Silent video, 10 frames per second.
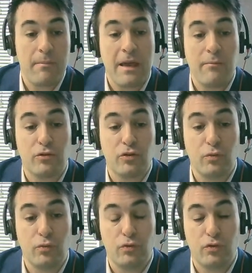be able
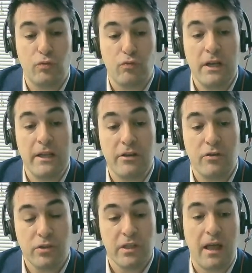to really
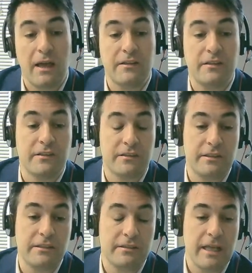utilize
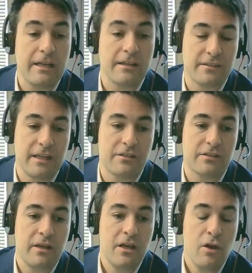these data
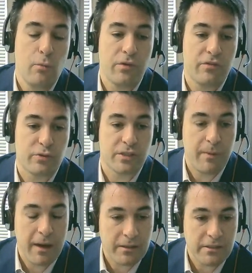sets with
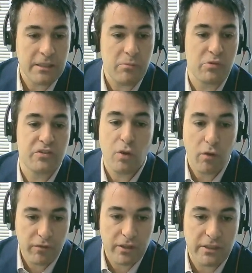transparency, with
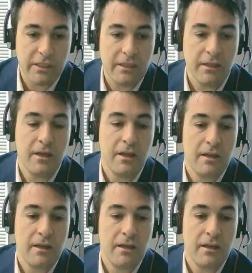sovereignty,